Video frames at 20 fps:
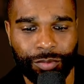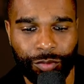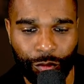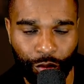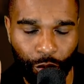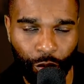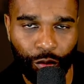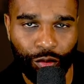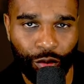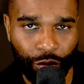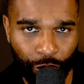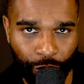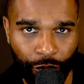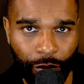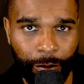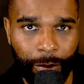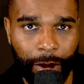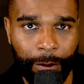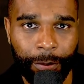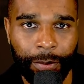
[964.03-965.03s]
You'll you'll
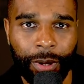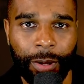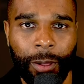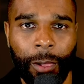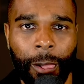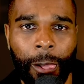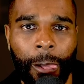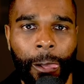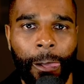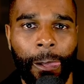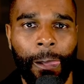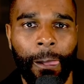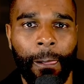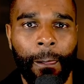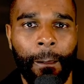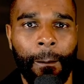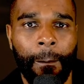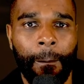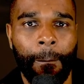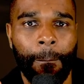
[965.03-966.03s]
remember.
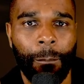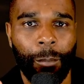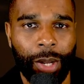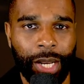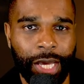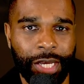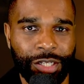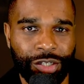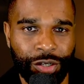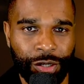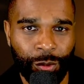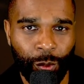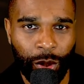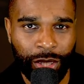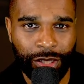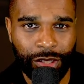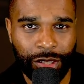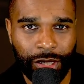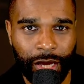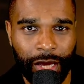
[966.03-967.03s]
When Adrian
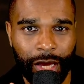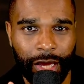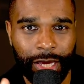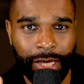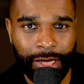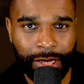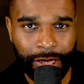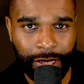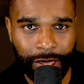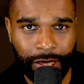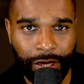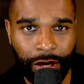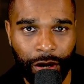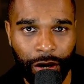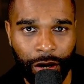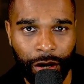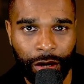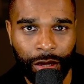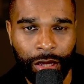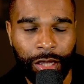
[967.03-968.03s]
went to
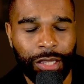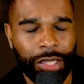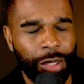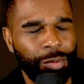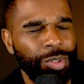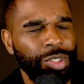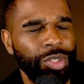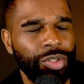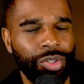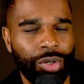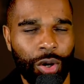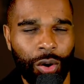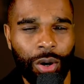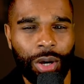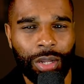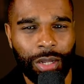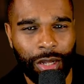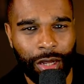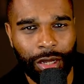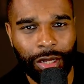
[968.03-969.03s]
IndyCar, there is a toll,
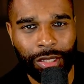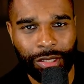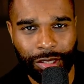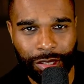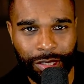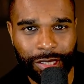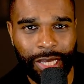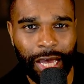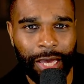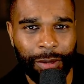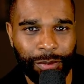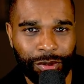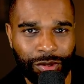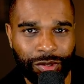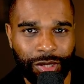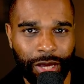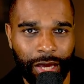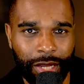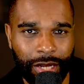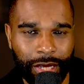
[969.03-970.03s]
and listen, table
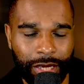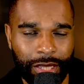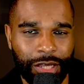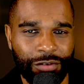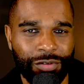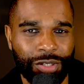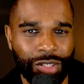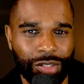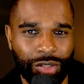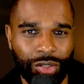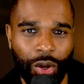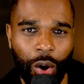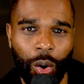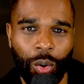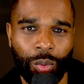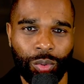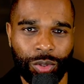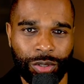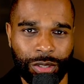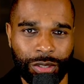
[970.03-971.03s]
setting here. There is a
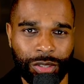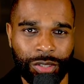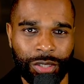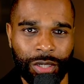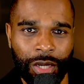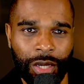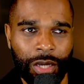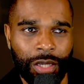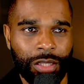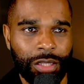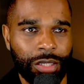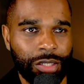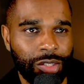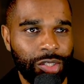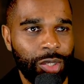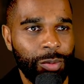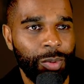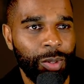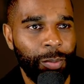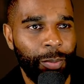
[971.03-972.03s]
toll that's that's
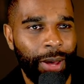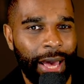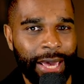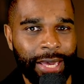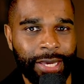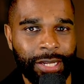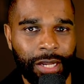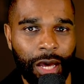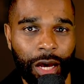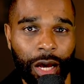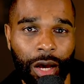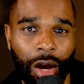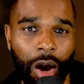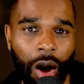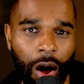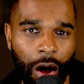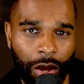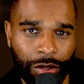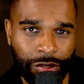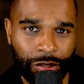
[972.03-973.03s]
to be paid, a
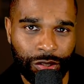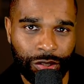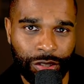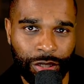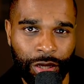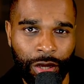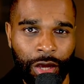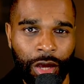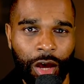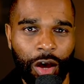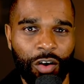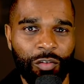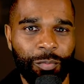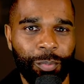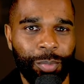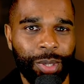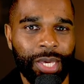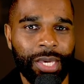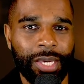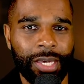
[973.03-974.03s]
cost of
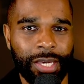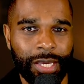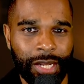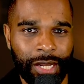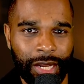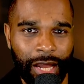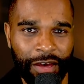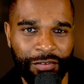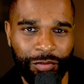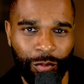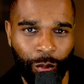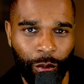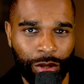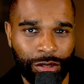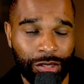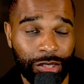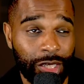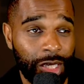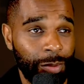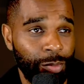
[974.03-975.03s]
being in an
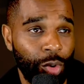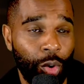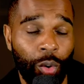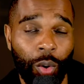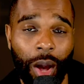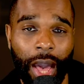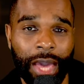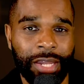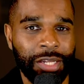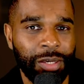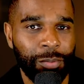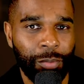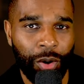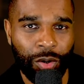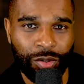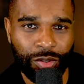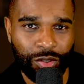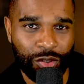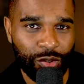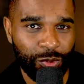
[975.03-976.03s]
F1 team or any
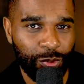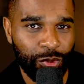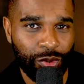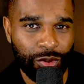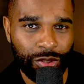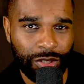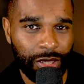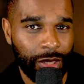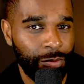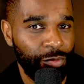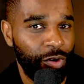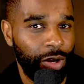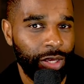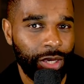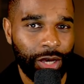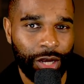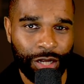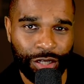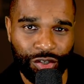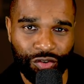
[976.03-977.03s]
motorsport team. Right, you
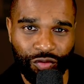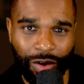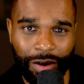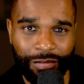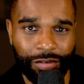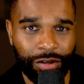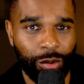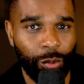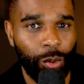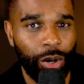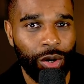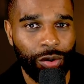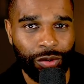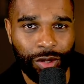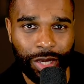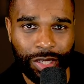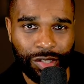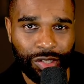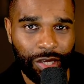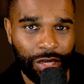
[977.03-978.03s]
got to travel the world,
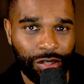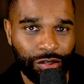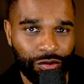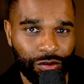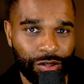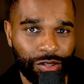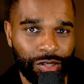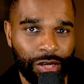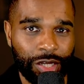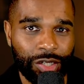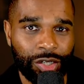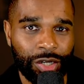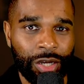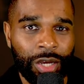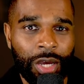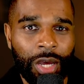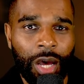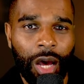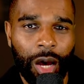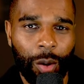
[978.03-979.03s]
etc., etc.
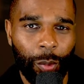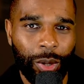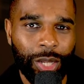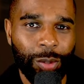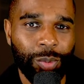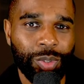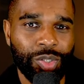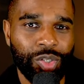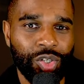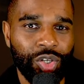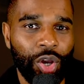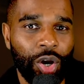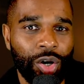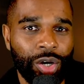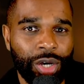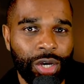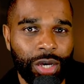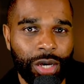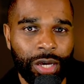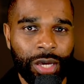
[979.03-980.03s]
And when he was
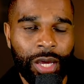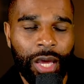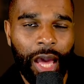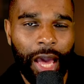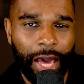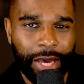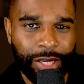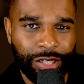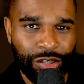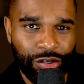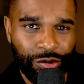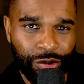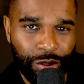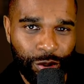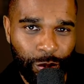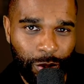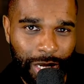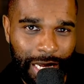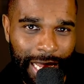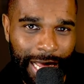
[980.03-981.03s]
younger, Adrian
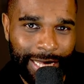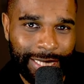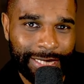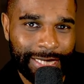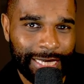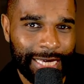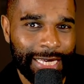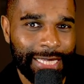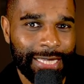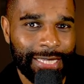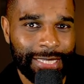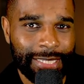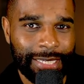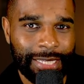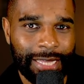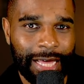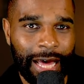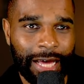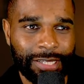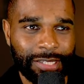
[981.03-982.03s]
Newey lent into
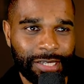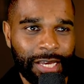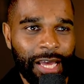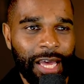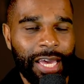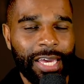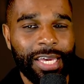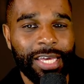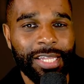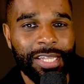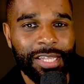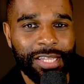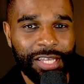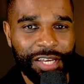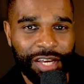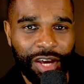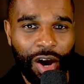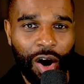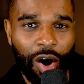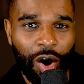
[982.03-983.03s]
that
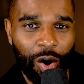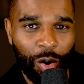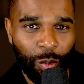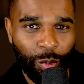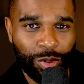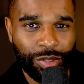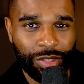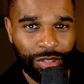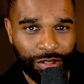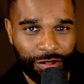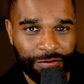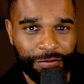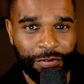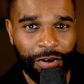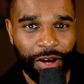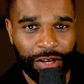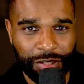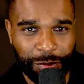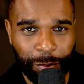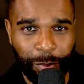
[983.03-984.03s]
IndyCar was his
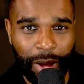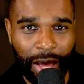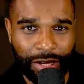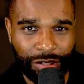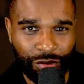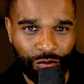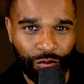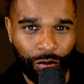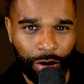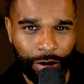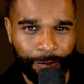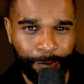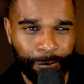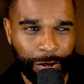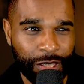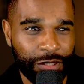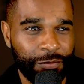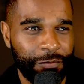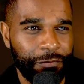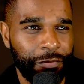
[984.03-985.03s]
first batch ride,
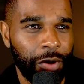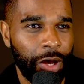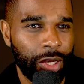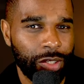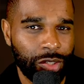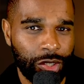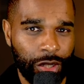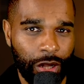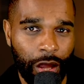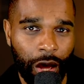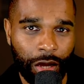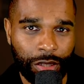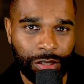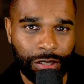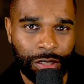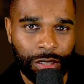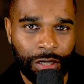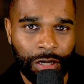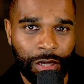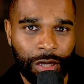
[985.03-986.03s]
his first lot.